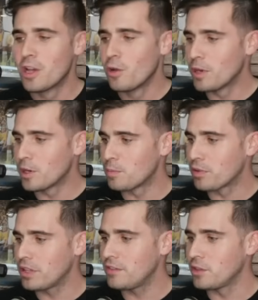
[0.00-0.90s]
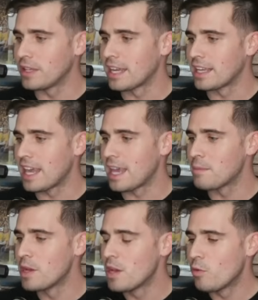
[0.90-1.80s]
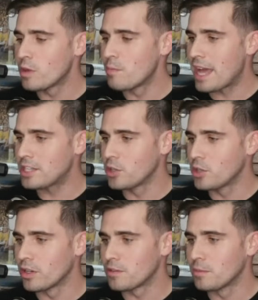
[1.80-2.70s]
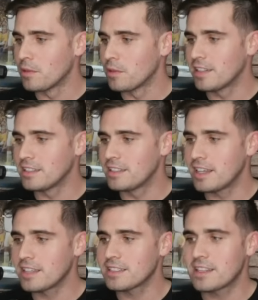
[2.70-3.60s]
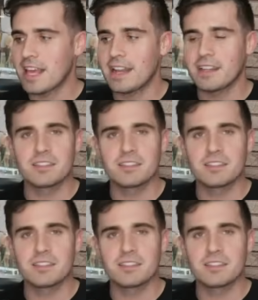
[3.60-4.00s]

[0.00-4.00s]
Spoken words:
We are previewing that game with Matt George from Locked On Kings.